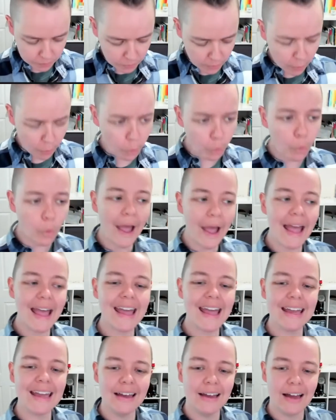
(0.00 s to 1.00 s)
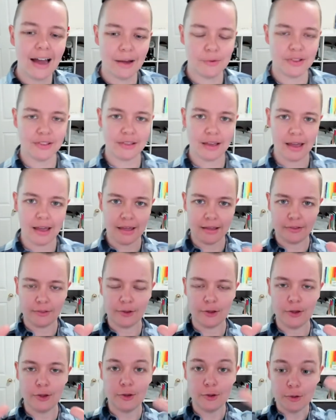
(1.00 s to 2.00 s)
way, I would say,
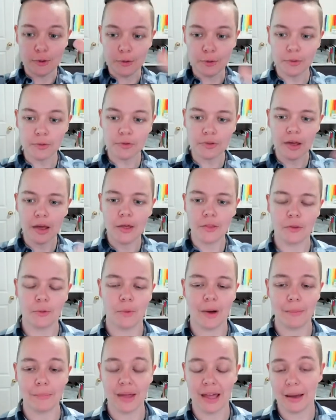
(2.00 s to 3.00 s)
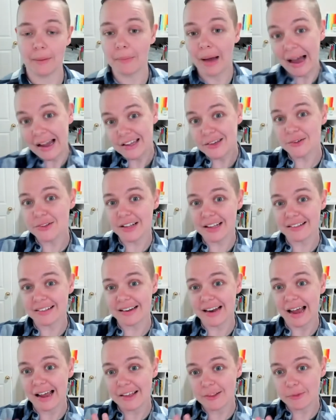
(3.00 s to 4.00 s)
to use the webcam. I used it as an
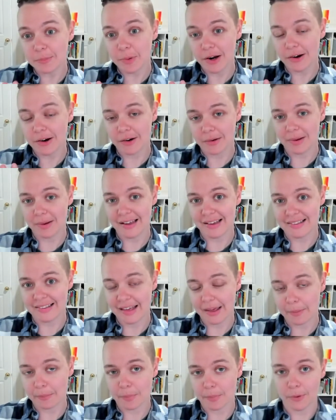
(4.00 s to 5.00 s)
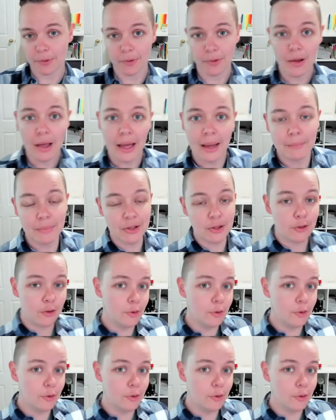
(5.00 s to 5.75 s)
icebreaker in my example, but you